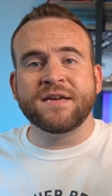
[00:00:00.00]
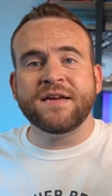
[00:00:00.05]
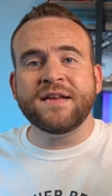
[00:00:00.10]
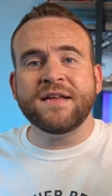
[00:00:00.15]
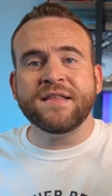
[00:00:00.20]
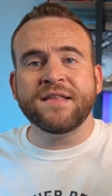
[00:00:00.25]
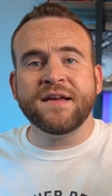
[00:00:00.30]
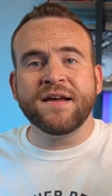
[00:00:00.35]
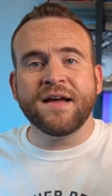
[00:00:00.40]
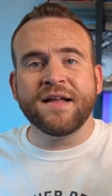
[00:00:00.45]

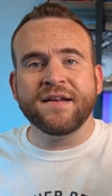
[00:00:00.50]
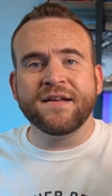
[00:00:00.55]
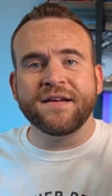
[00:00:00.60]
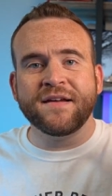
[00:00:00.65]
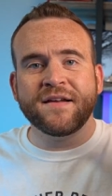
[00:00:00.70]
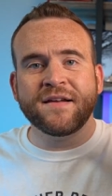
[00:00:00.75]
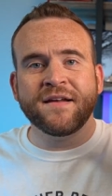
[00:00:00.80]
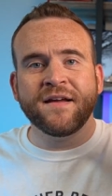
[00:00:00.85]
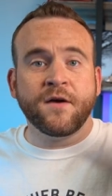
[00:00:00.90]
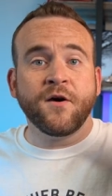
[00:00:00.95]
anything I
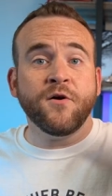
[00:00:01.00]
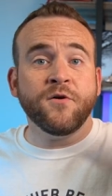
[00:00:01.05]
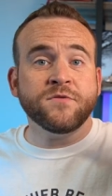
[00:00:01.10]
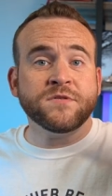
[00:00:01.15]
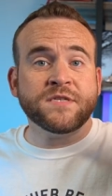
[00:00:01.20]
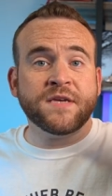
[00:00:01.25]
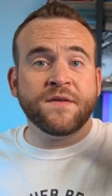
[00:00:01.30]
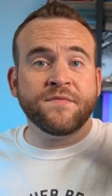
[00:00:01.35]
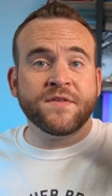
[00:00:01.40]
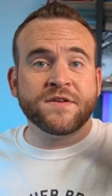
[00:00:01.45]
need
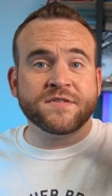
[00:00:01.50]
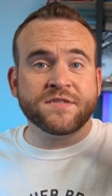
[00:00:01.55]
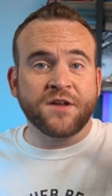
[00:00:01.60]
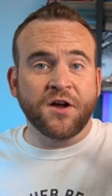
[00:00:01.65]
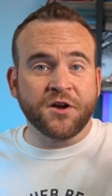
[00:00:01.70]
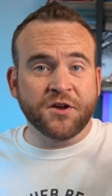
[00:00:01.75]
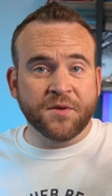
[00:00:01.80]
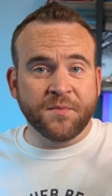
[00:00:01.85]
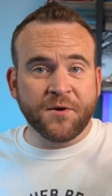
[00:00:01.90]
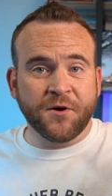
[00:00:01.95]
goes in this
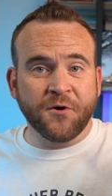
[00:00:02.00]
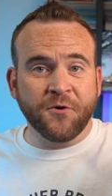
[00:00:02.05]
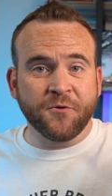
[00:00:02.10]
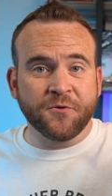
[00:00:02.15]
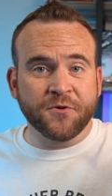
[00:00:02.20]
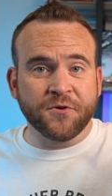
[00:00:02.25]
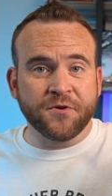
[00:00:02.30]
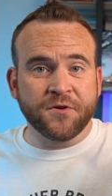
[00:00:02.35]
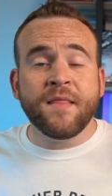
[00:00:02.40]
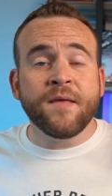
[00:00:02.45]
document
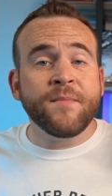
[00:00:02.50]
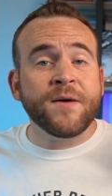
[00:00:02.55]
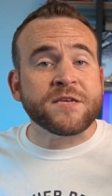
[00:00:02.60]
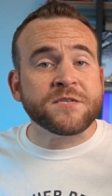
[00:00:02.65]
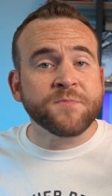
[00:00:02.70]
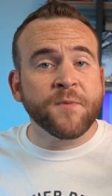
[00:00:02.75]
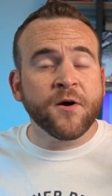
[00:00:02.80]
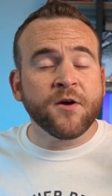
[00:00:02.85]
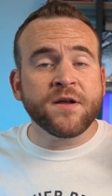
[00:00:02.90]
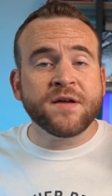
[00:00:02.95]
holder. And the
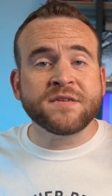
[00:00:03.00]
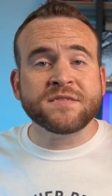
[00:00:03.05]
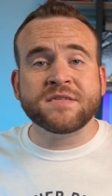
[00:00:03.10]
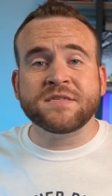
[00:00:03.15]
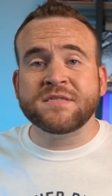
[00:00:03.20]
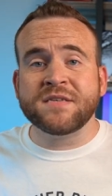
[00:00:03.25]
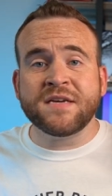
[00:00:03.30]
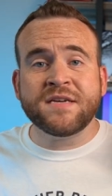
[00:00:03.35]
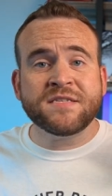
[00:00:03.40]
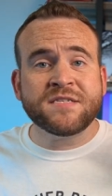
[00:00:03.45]
best part is
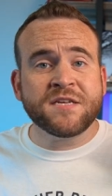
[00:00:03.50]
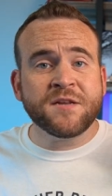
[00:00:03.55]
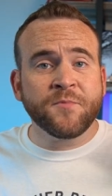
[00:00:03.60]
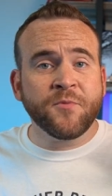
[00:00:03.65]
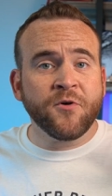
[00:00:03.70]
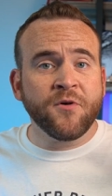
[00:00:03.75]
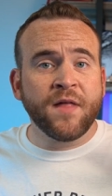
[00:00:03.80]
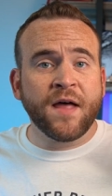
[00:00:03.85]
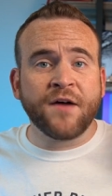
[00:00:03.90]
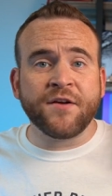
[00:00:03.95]
it's easy to
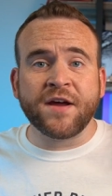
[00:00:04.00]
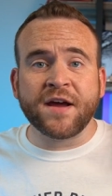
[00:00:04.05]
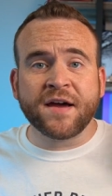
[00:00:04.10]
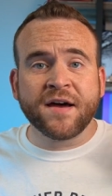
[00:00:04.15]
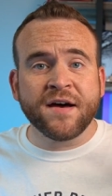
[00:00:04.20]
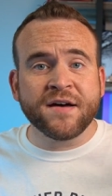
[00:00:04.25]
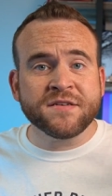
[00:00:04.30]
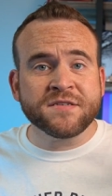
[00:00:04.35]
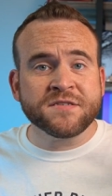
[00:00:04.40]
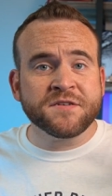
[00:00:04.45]
pull out at
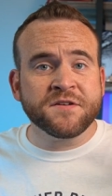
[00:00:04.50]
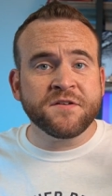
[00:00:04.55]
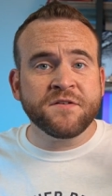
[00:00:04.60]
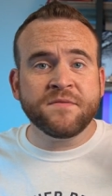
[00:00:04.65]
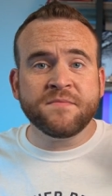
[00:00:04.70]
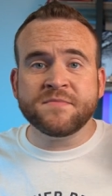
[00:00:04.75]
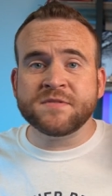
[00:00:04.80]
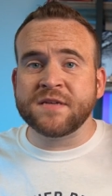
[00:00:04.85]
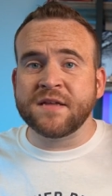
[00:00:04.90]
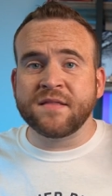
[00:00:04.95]

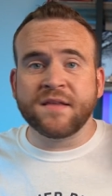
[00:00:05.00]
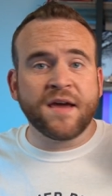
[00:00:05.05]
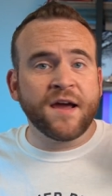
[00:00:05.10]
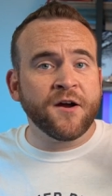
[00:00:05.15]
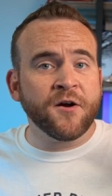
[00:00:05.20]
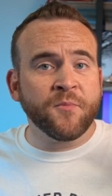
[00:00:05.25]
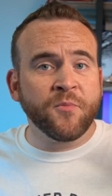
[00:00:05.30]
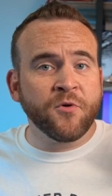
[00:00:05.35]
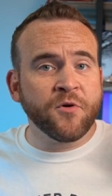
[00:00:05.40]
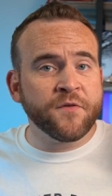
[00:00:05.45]
customs, at the
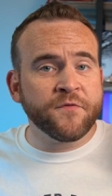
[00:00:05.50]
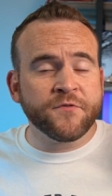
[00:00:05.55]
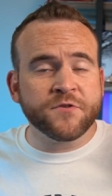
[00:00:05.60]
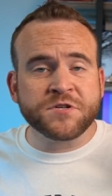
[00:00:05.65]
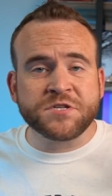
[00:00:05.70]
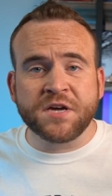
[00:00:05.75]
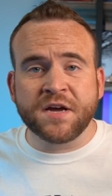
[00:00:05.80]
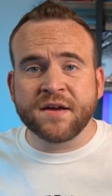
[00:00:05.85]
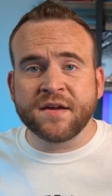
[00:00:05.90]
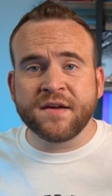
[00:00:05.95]
airport for
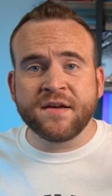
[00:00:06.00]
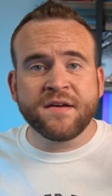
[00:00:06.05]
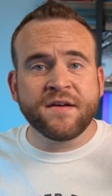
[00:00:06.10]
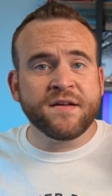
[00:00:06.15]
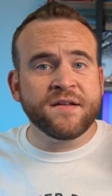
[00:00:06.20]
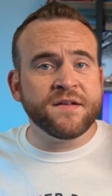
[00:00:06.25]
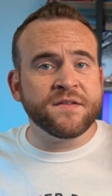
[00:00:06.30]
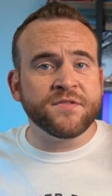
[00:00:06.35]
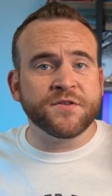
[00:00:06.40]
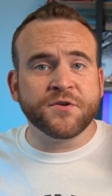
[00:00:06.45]

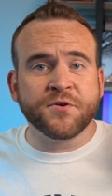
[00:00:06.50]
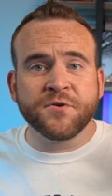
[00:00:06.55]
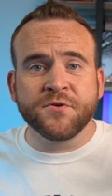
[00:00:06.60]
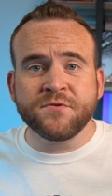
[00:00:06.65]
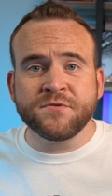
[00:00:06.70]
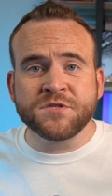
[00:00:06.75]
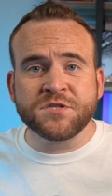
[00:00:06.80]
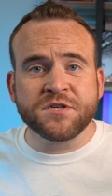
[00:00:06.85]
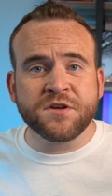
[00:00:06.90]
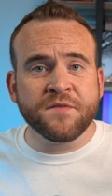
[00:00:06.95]
check-in, at the
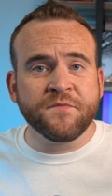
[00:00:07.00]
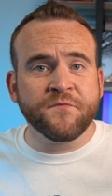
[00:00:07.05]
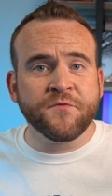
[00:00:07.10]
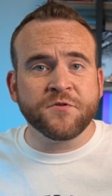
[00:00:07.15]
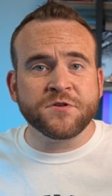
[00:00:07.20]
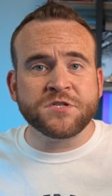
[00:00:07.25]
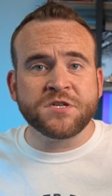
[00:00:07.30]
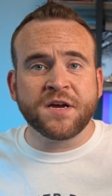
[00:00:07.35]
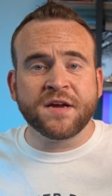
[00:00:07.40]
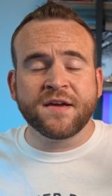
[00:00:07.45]
cruise ship for
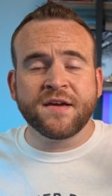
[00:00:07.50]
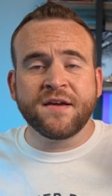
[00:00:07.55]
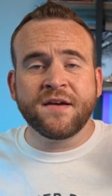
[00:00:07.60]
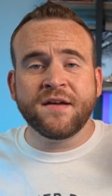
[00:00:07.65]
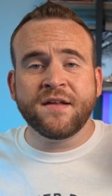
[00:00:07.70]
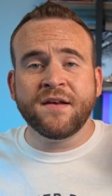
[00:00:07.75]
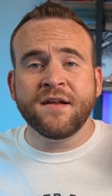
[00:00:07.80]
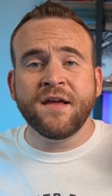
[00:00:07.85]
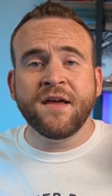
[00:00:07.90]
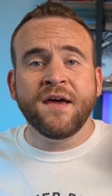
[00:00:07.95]

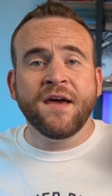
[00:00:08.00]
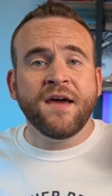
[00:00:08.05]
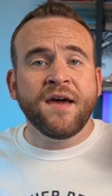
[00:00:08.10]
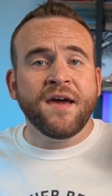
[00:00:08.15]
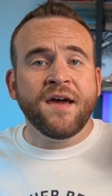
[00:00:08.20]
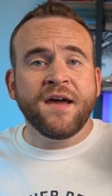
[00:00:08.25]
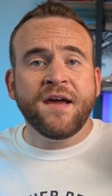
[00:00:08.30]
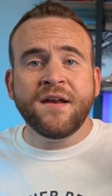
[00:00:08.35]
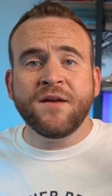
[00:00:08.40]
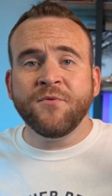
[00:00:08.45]
check-in.
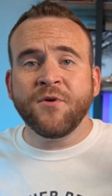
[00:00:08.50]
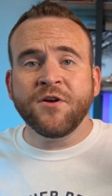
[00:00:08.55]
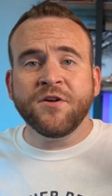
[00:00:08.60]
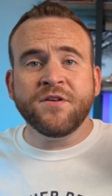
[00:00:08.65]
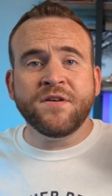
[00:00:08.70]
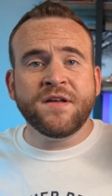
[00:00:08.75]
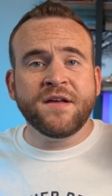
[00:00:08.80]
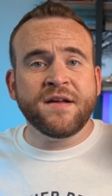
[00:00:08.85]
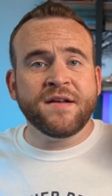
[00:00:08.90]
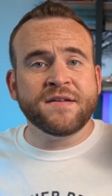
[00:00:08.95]
Anywhere you
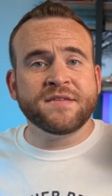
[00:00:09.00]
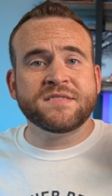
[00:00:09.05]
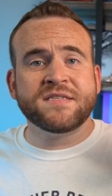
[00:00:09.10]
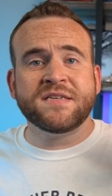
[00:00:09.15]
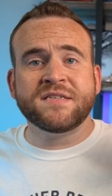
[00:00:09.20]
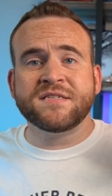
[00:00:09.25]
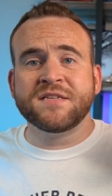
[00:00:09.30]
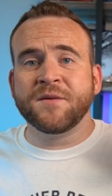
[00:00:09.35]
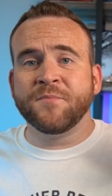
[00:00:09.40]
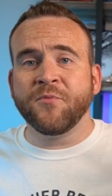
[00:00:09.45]
need, it's
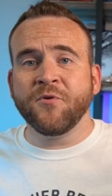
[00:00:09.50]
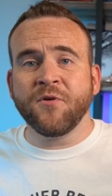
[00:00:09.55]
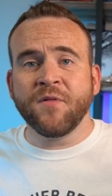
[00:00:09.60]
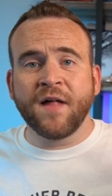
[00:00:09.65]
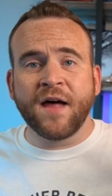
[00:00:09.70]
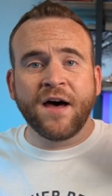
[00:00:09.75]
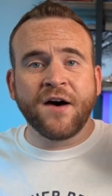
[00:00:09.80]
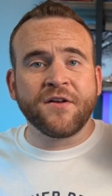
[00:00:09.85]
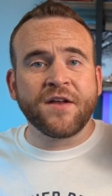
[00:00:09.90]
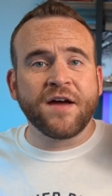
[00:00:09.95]
easy to pull
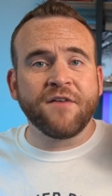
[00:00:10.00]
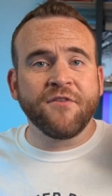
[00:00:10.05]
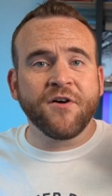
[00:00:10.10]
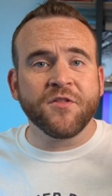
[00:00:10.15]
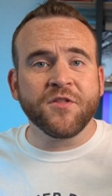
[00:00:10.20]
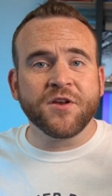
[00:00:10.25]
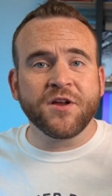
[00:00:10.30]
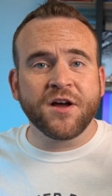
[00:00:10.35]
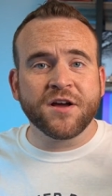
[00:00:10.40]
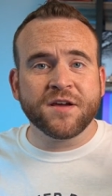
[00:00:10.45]
out, have all
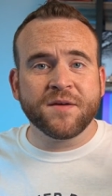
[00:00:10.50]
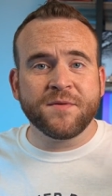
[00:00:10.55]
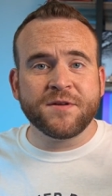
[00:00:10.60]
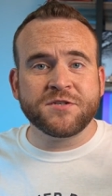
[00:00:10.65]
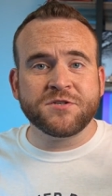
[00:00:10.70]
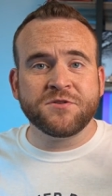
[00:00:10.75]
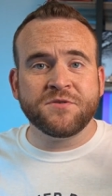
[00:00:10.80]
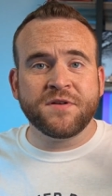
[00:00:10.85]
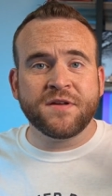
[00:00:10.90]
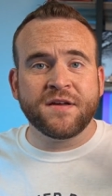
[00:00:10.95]
the
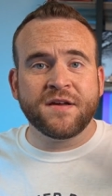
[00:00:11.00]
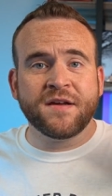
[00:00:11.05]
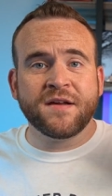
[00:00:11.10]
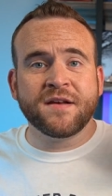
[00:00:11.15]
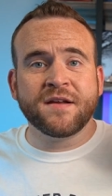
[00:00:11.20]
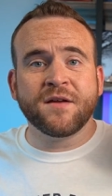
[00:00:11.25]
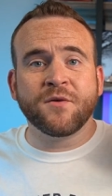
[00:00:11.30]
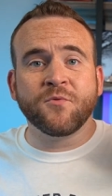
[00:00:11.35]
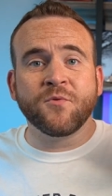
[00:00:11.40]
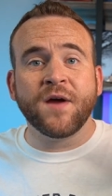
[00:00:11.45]
documents you
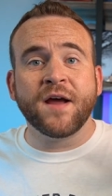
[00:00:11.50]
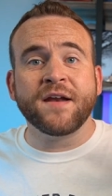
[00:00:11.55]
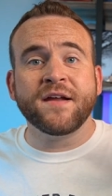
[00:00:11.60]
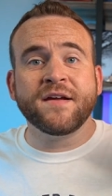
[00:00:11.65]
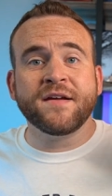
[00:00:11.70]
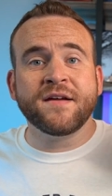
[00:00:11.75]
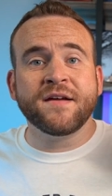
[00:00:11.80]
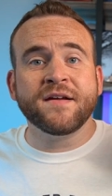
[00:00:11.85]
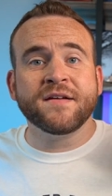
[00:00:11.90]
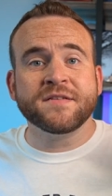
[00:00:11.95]
need
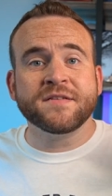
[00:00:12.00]
ready